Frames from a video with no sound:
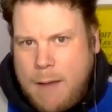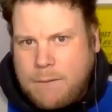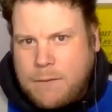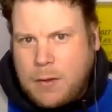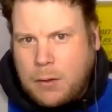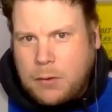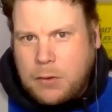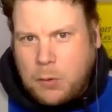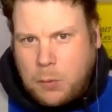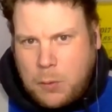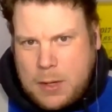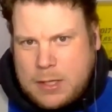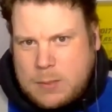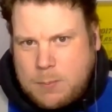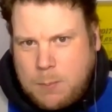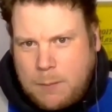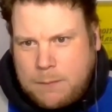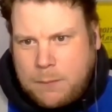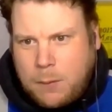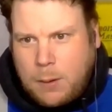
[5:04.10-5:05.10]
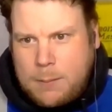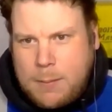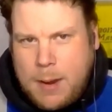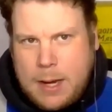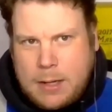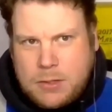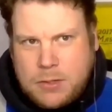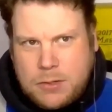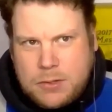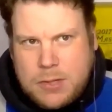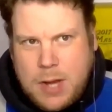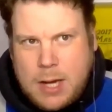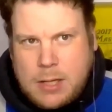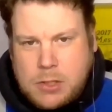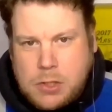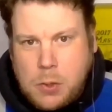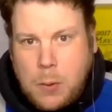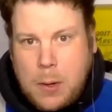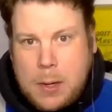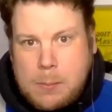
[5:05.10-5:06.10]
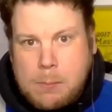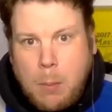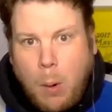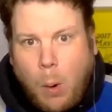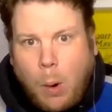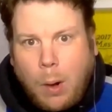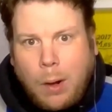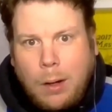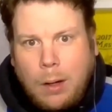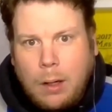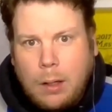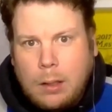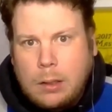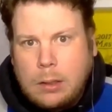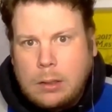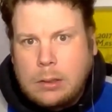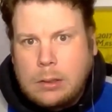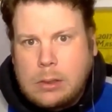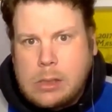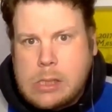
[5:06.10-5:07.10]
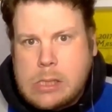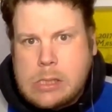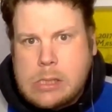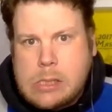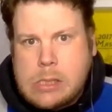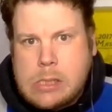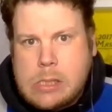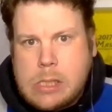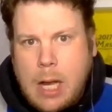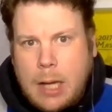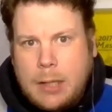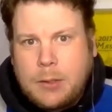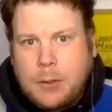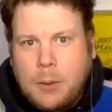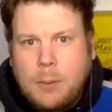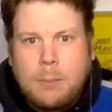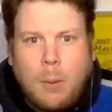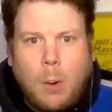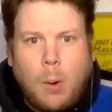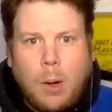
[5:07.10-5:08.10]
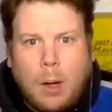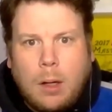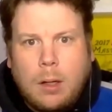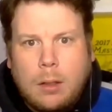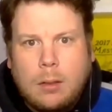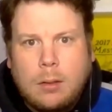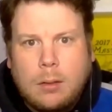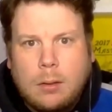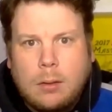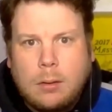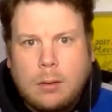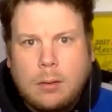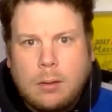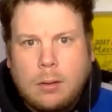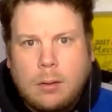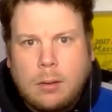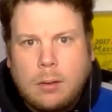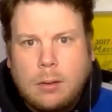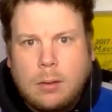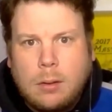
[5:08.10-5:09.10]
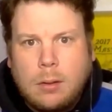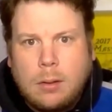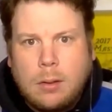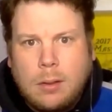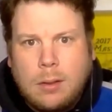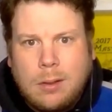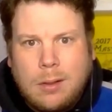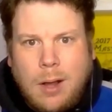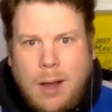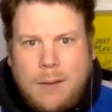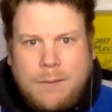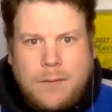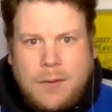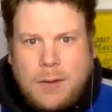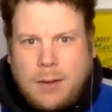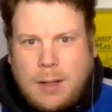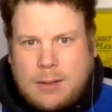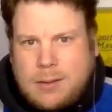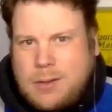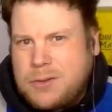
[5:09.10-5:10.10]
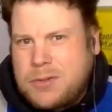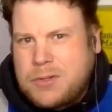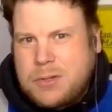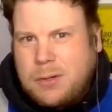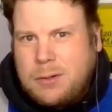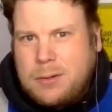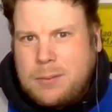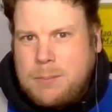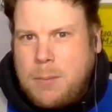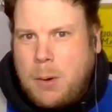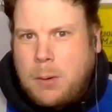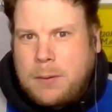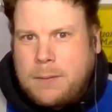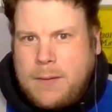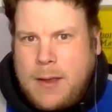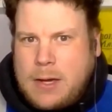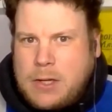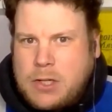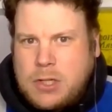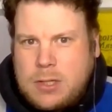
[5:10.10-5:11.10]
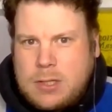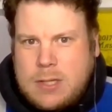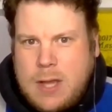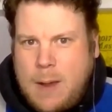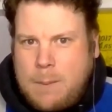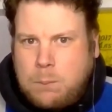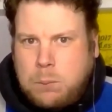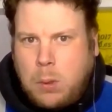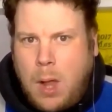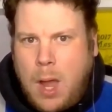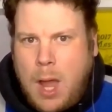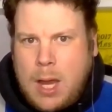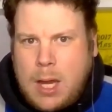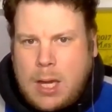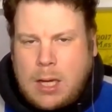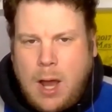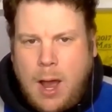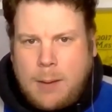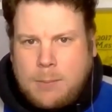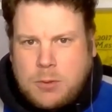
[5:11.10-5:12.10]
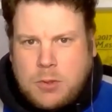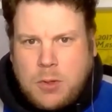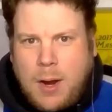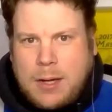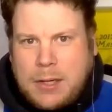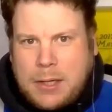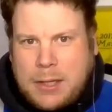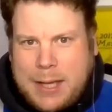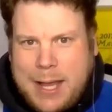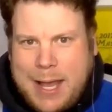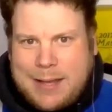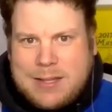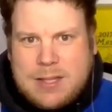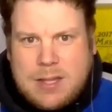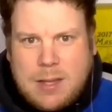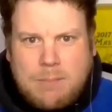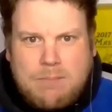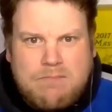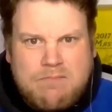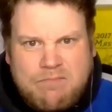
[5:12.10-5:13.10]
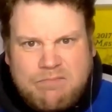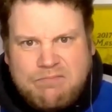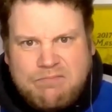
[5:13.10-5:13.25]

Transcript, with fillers: feel the weeks before majors, I do it more. I do it more. I feel like there's certain motivations at play, and I'm trying to guess them.